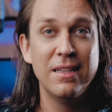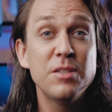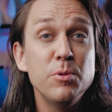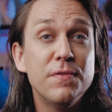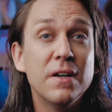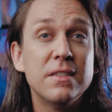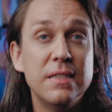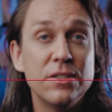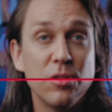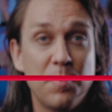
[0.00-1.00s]
Let's move on to
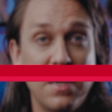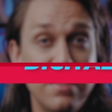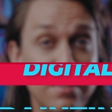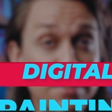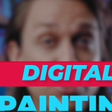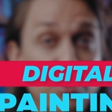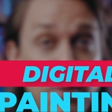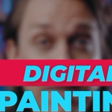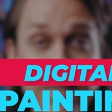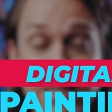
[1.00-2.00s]
digital painting. Digital
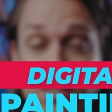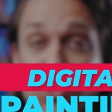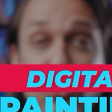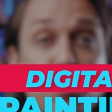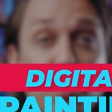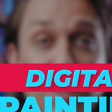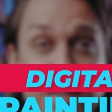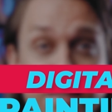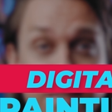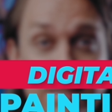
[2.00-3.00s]
painting is super
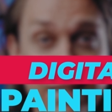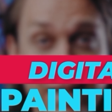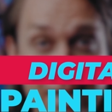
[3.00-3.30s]
easy to get